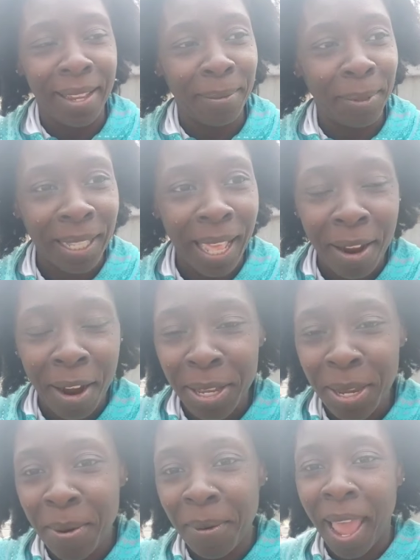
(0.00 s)
It was like, "Are
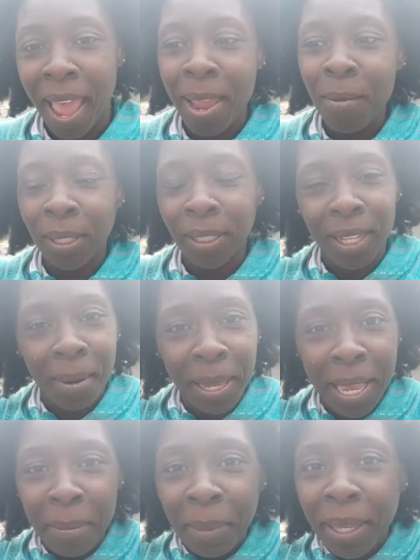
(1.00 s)
you okay?" He wanted to come
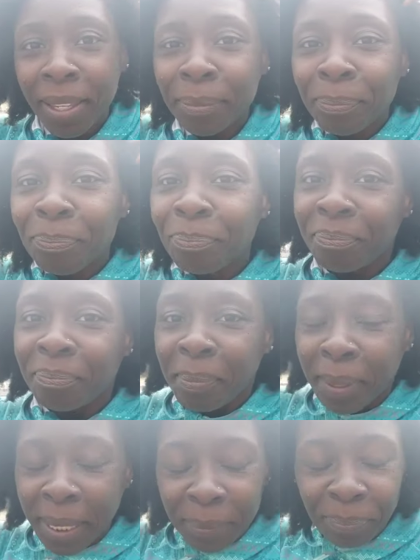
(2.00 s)
get me,
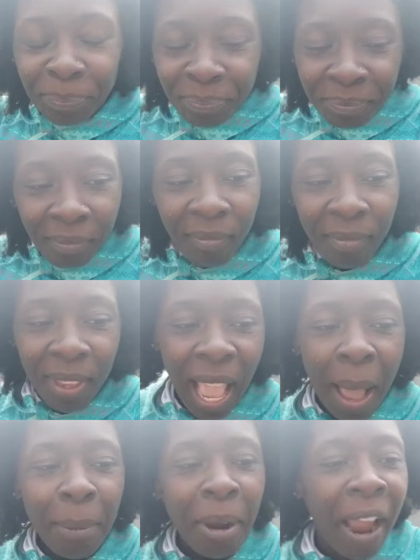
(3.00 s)
but
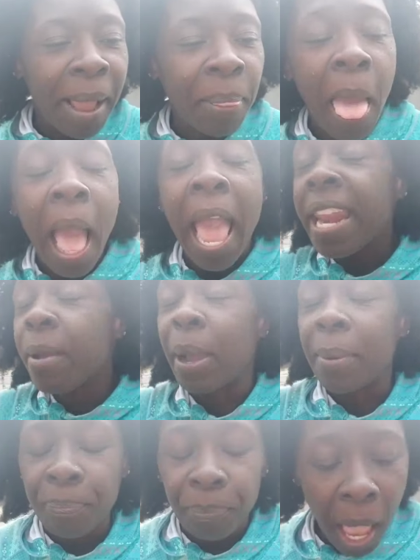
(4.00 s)
I'm all right. Anyway,
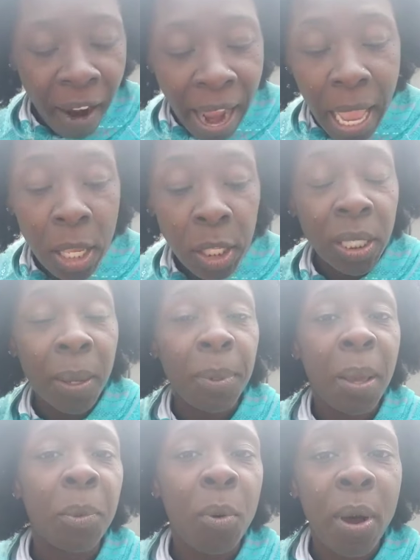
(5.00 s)
all right. So tip
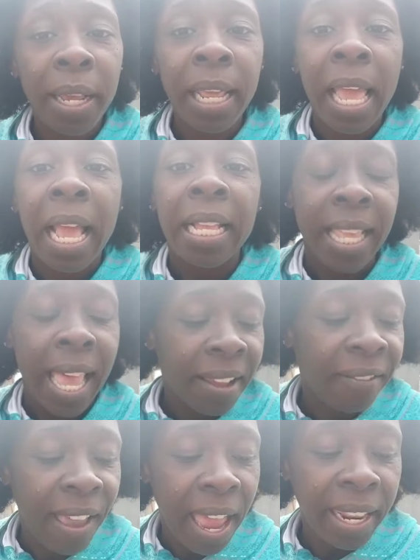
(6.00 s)
number 1, take
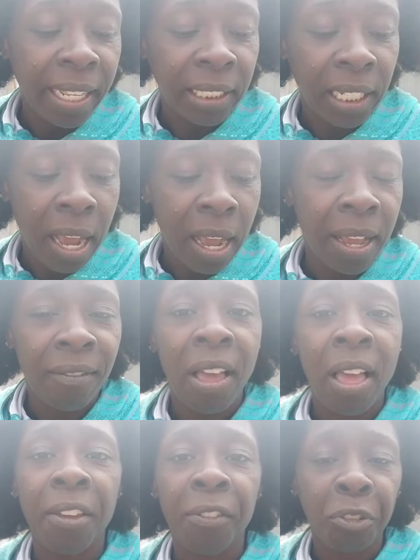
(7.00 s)
advantage of
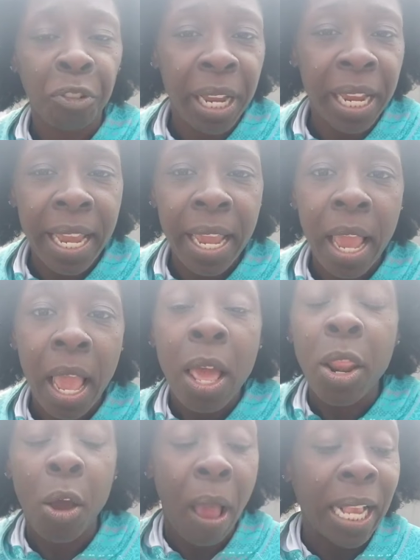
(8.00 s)
the free,
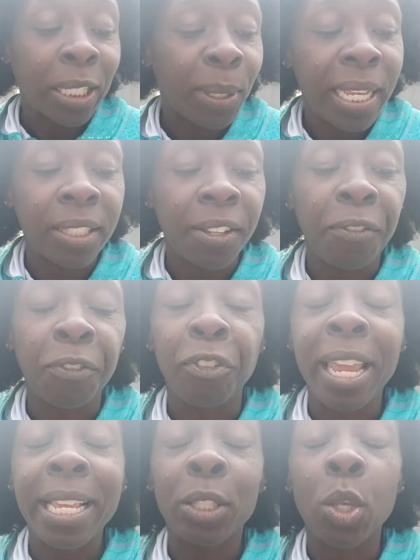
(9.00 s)
no, actually it's a
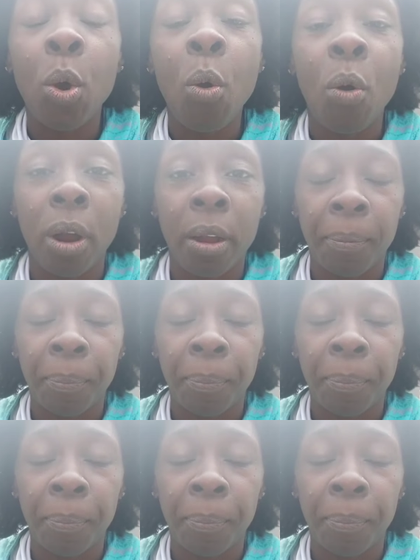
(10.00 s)
free tour.